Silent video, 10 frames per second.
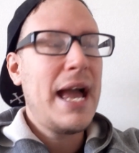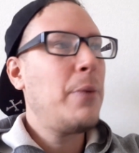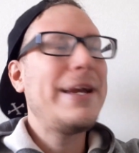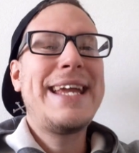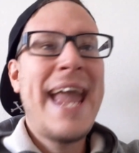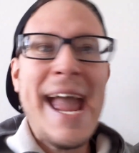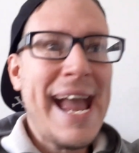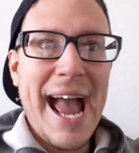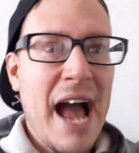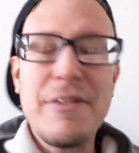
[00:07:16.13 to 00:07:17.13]
And we
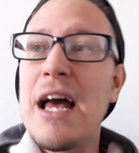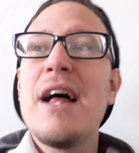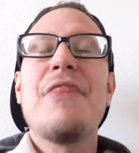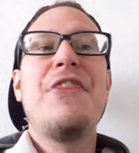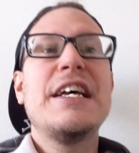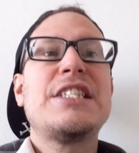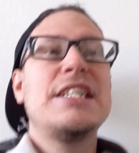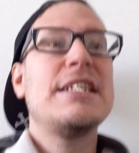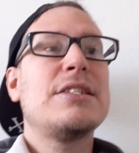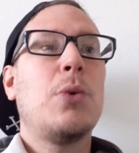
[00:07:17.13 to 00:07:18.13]
can't have, this
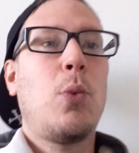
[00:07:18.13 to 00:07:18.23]
is